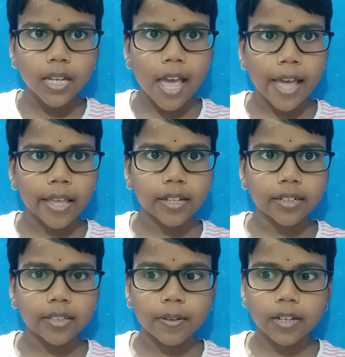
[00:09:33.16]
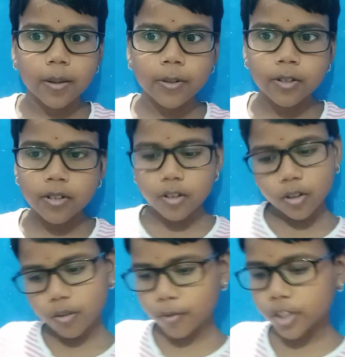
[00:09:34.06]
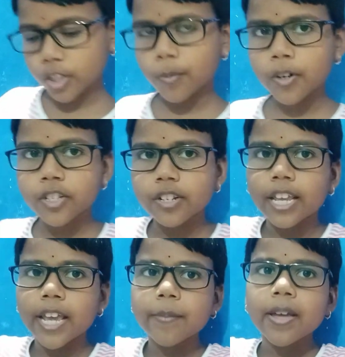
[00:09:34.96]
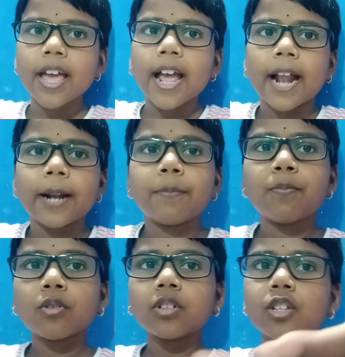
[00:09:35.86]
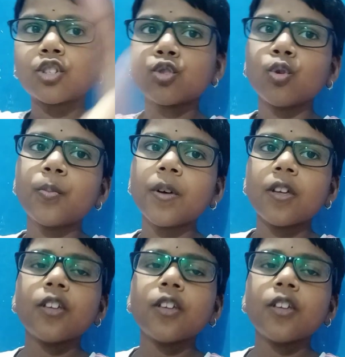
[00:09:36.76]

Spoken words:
and they were coming to, so the first person came and put the soup.